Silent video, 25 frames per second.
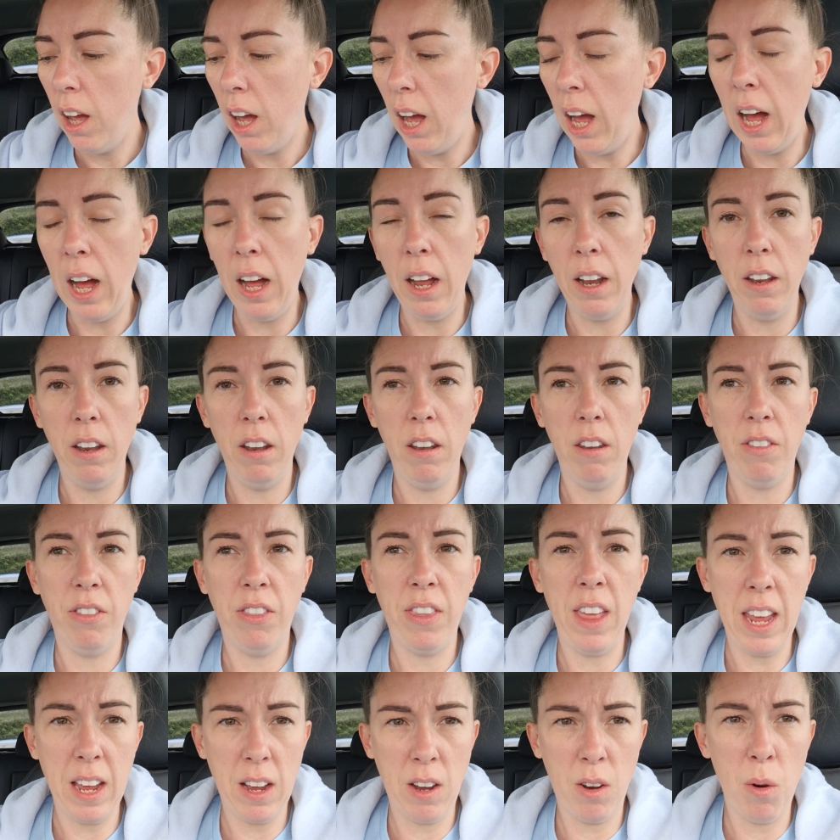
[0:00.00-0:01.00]
and
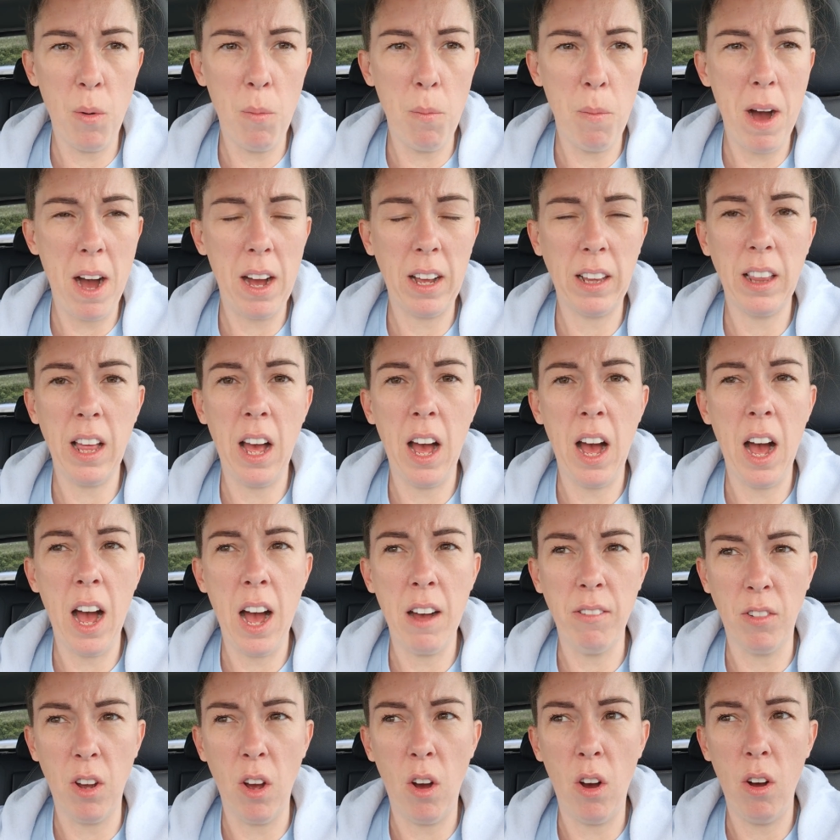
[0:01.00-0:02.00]
they come back that
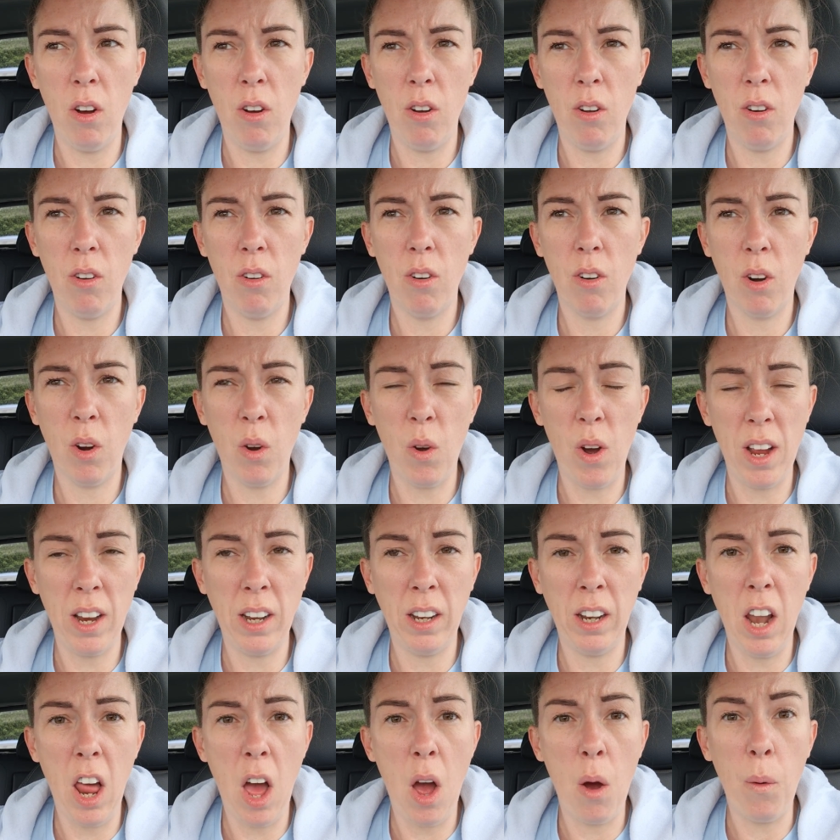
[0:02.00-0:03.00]
I've got
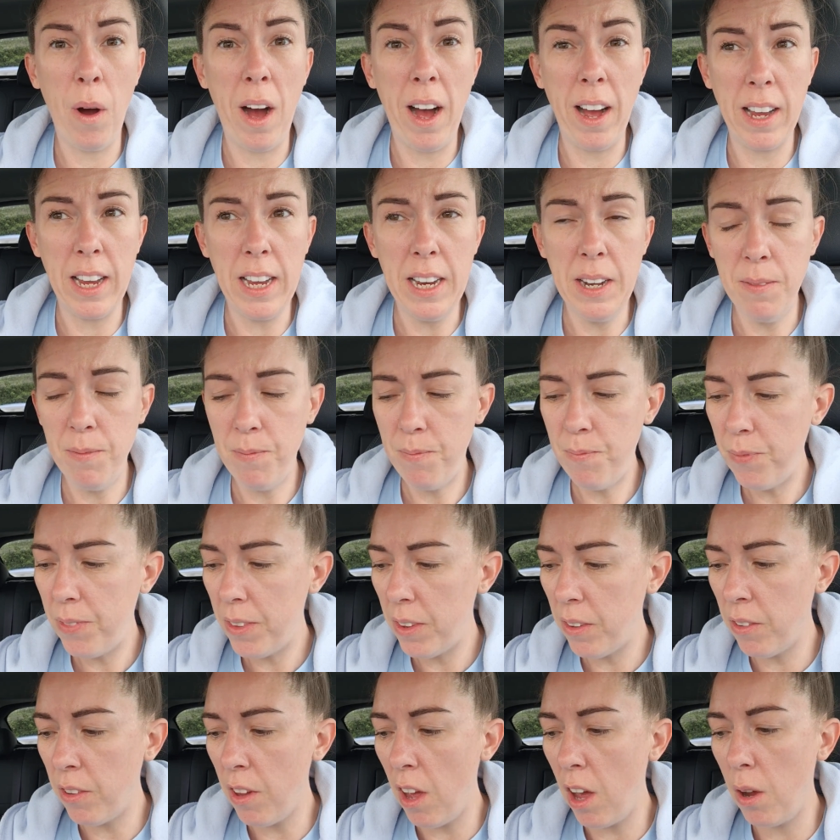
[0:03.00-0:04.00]
quite low iron.
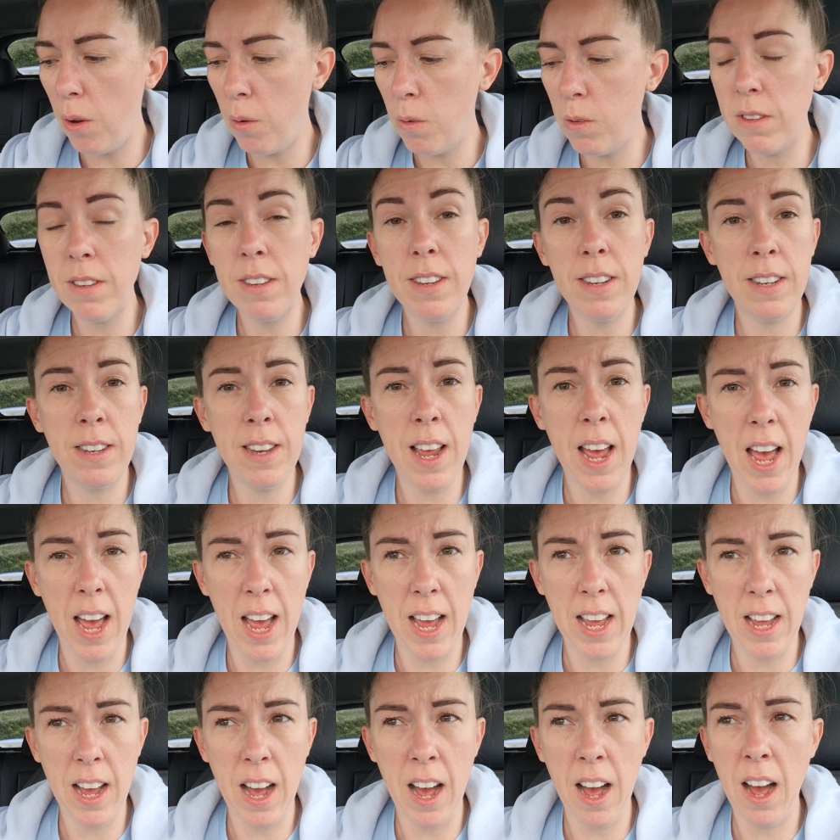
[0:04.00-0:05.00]
So
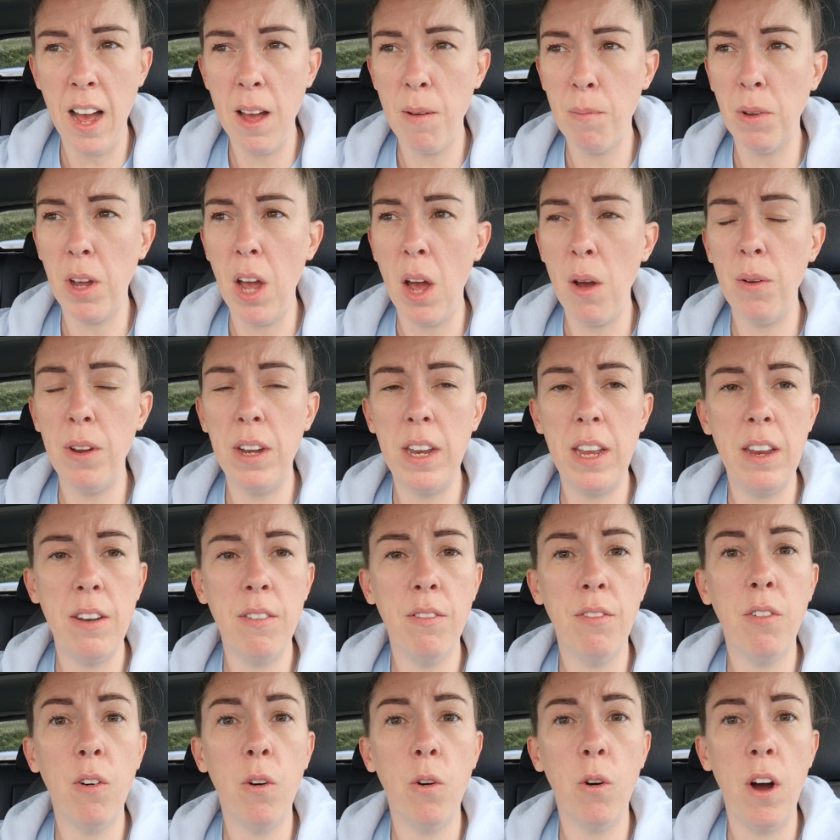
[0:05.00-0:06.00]
today I'm going
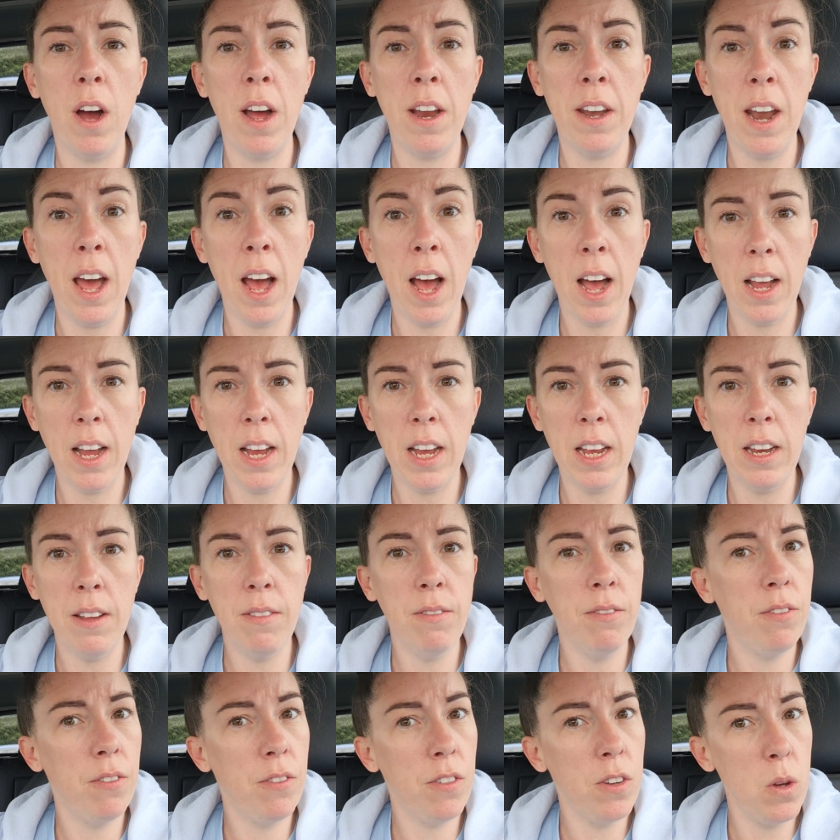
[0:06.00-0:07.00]
in for an iron
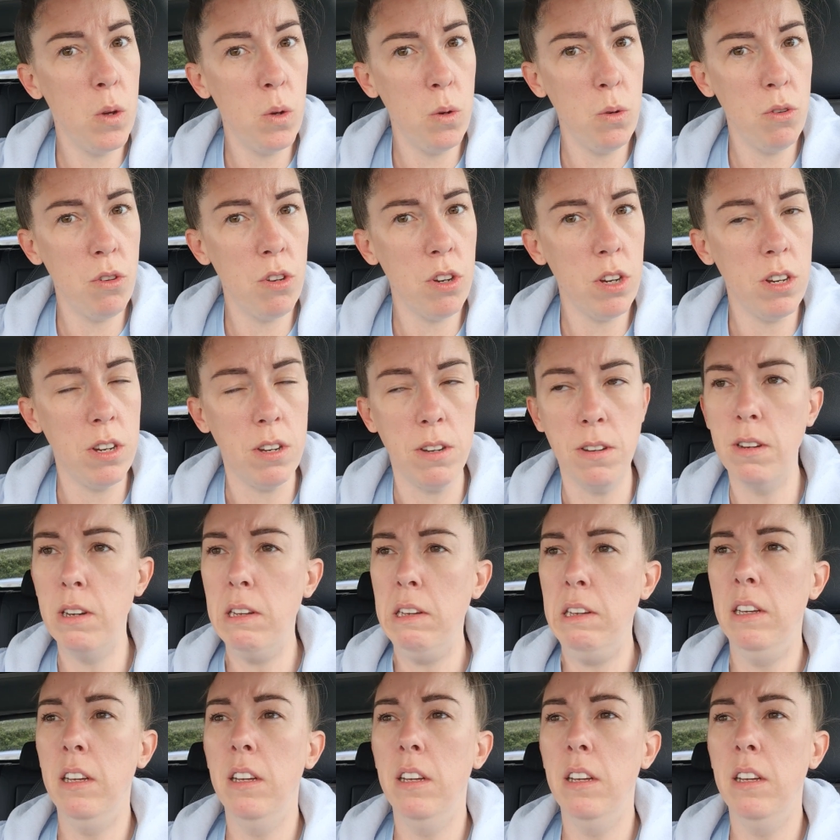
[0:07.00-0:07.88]
infusion,